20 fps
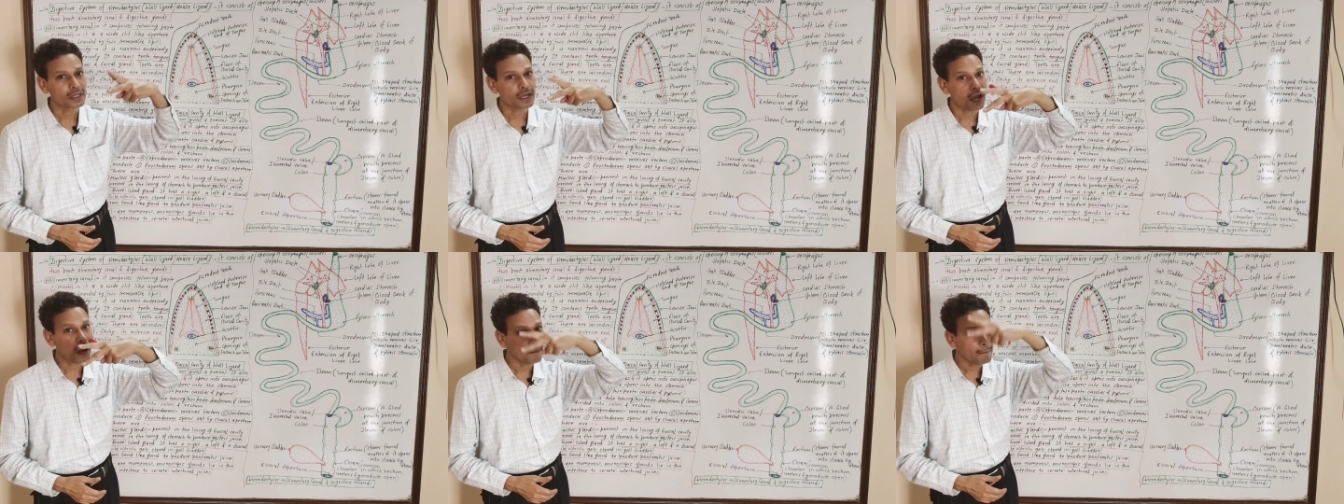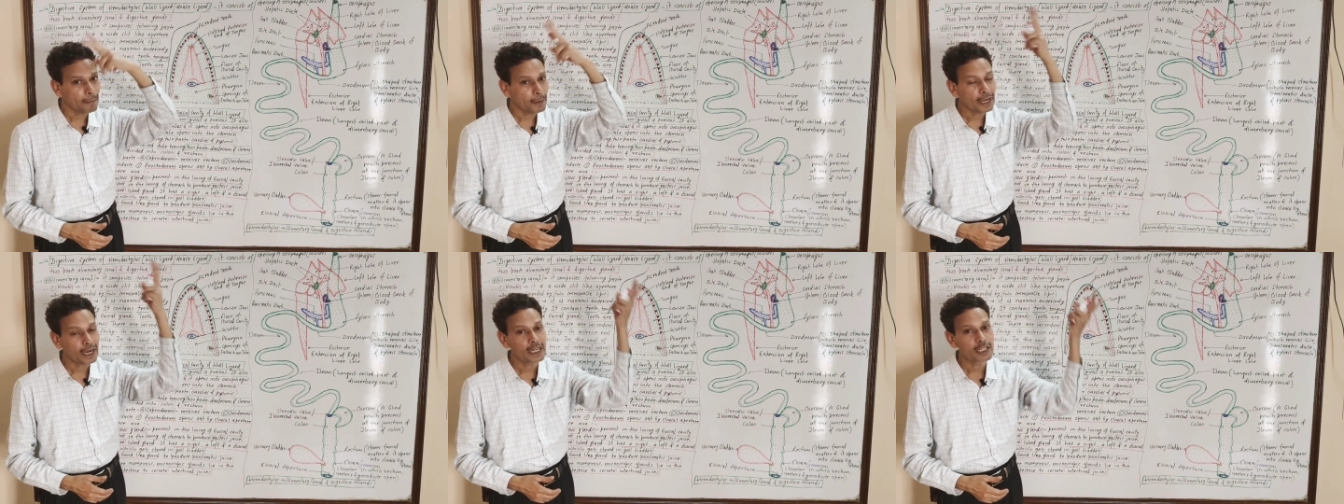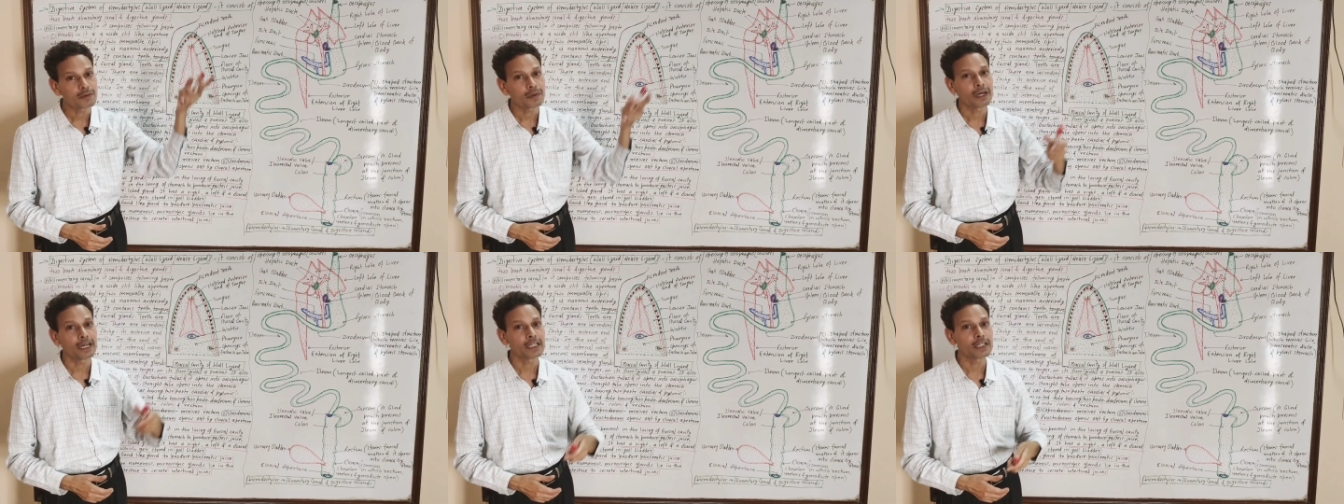upper
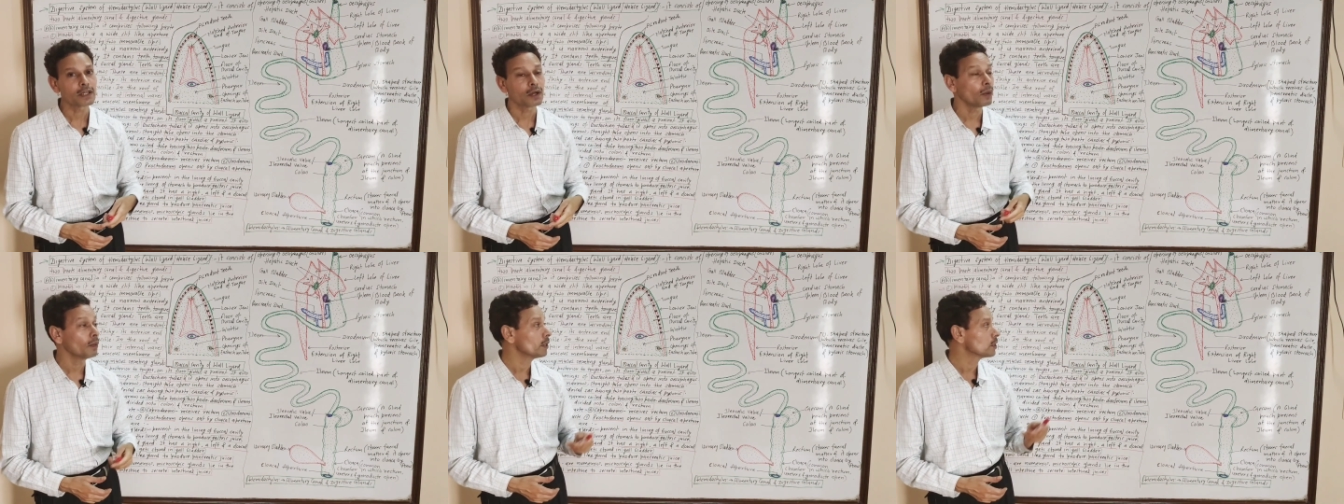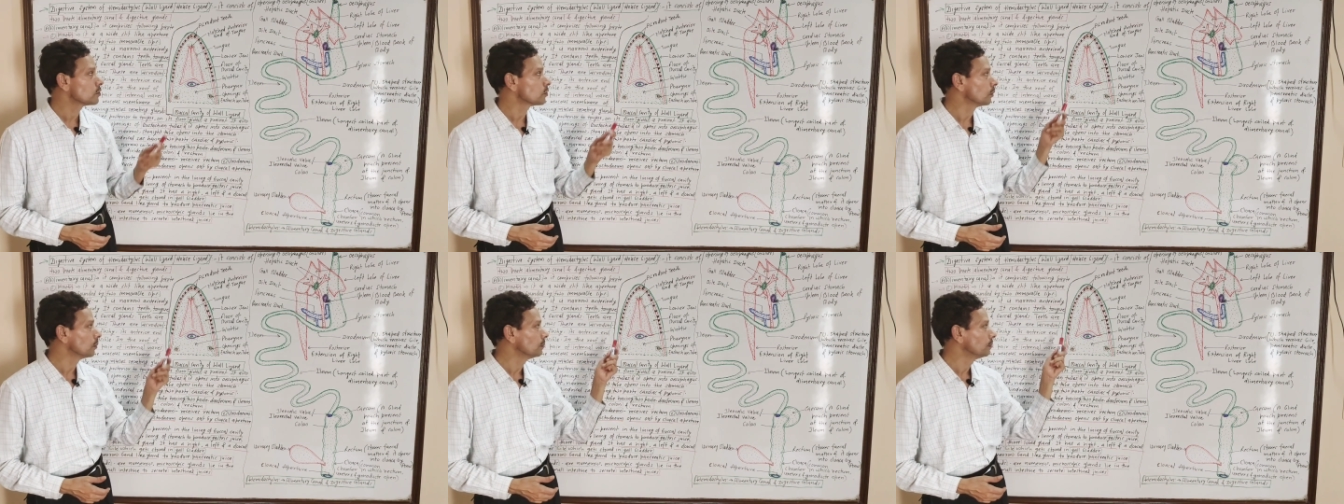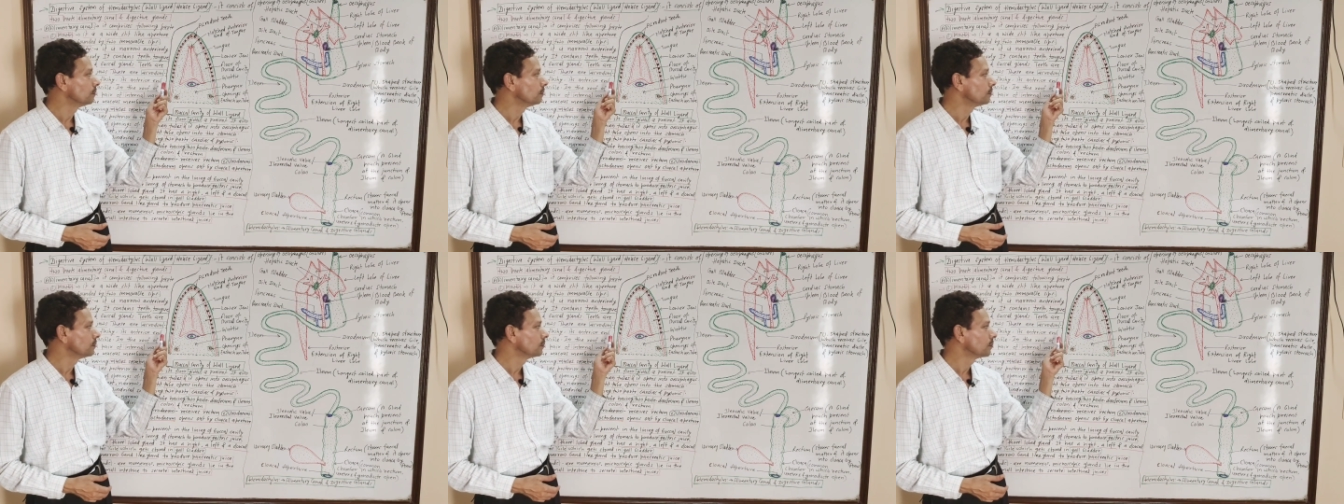as well as lower
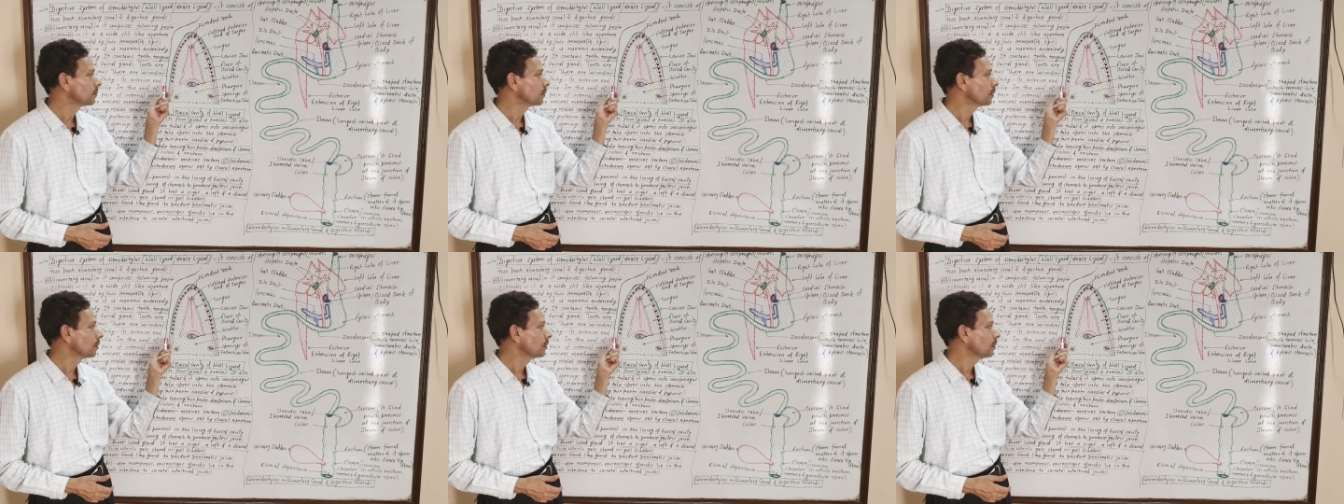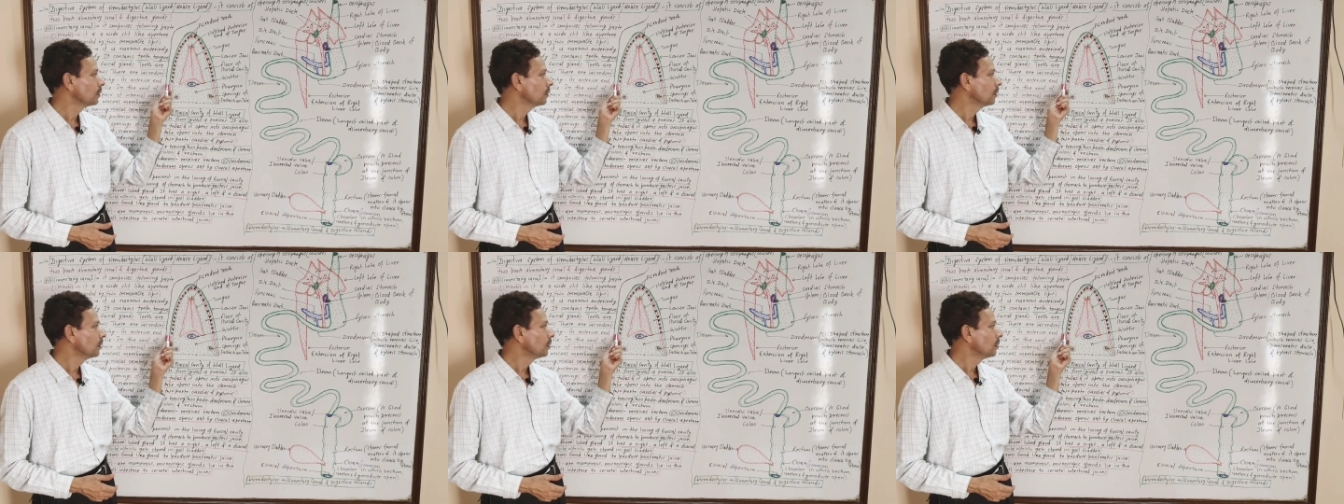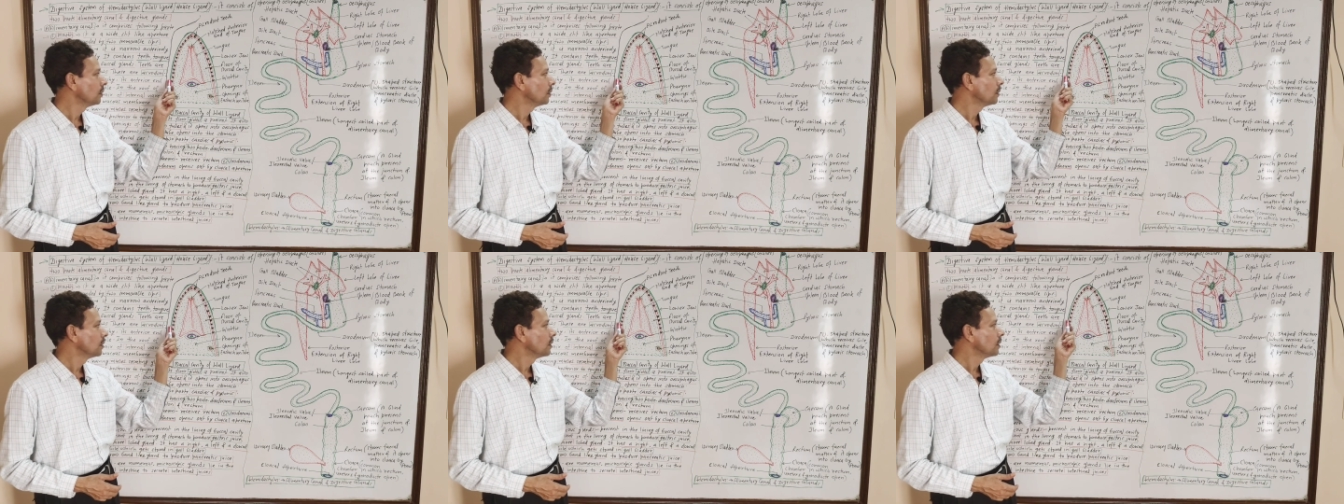
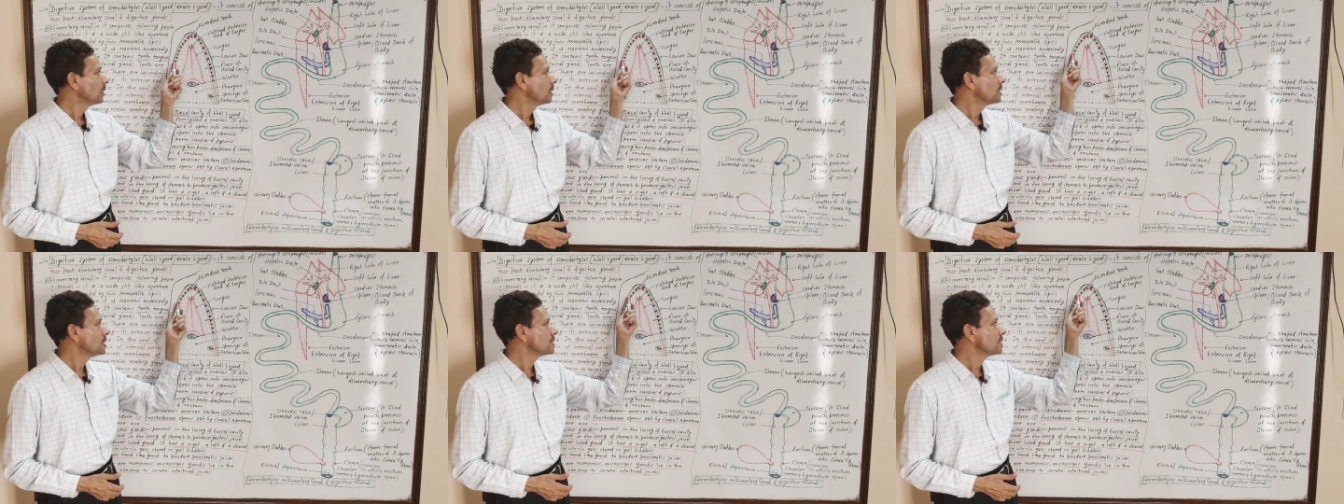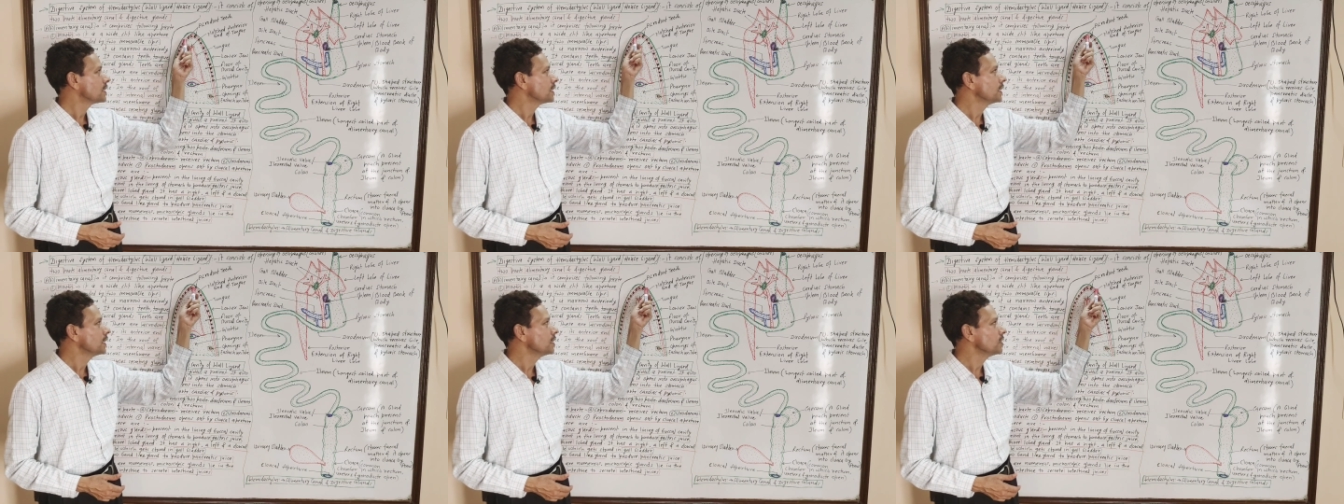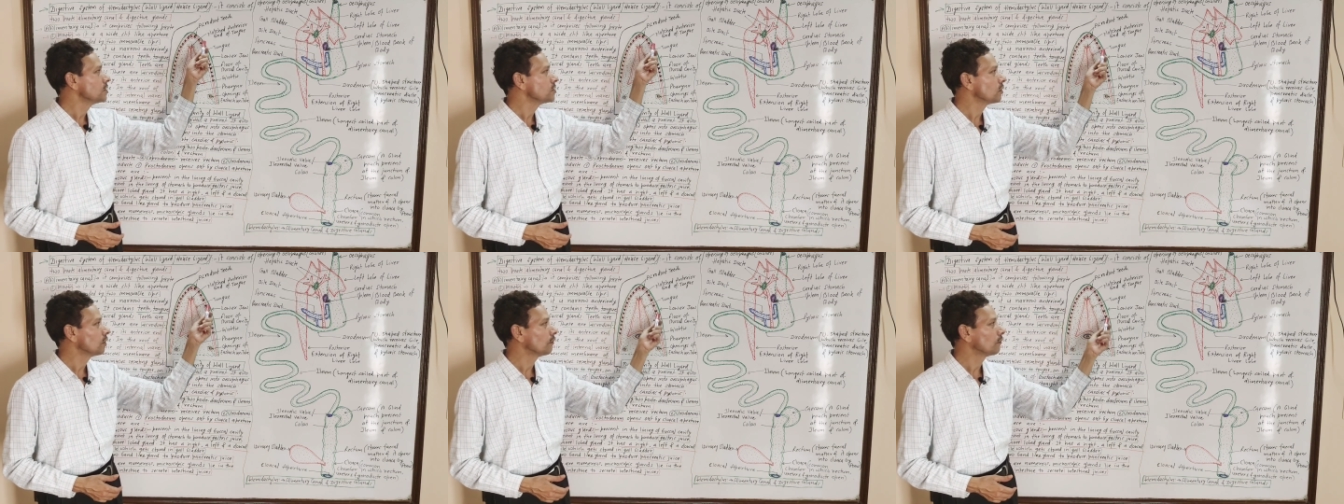jaw, a
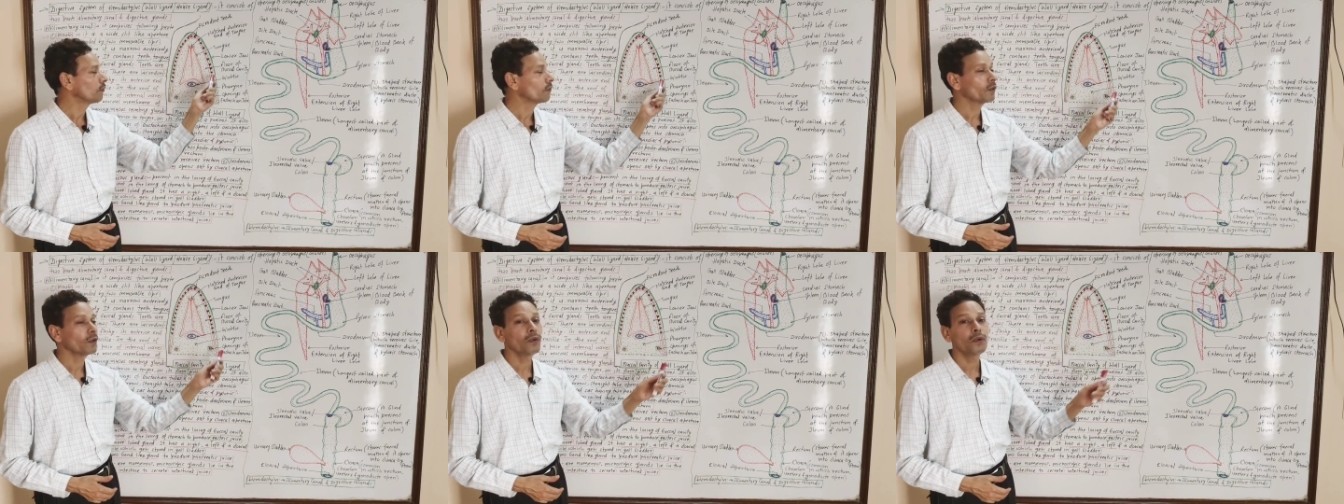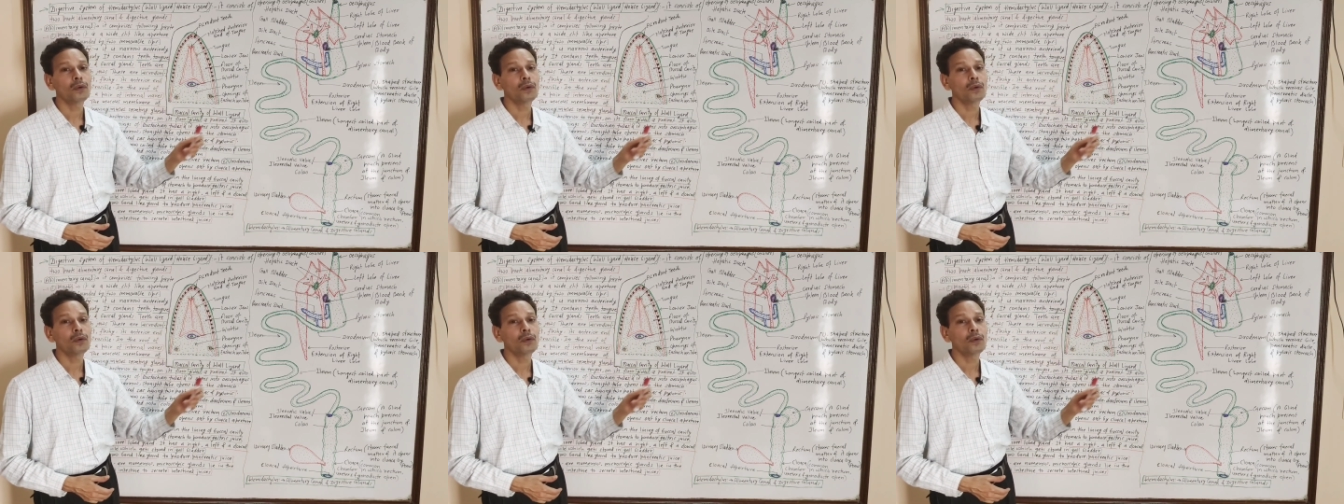series of